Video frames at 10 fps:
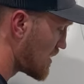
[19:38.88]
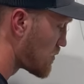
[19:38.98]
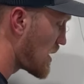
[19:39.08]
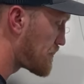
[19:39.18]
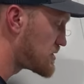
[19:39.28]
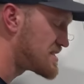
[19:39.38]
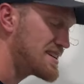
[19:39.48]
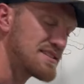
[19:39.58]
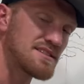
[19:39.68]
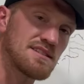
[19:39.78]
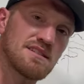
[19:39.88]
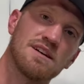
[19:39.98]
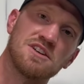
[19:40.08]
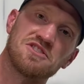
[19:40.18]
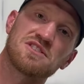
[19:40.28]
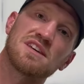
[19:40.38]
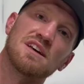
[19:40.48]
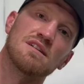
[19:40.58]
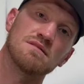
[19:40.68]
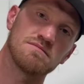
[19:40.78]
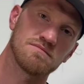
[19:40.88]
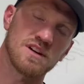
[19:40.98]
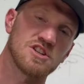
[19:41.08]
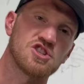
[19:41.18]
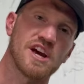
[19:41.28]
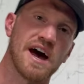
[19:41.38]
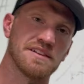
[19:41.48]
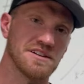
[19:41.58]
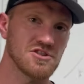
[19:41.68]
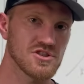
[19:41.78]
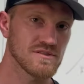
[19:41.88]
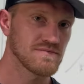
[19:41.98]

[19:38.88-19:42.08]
represents a skill, a challenge.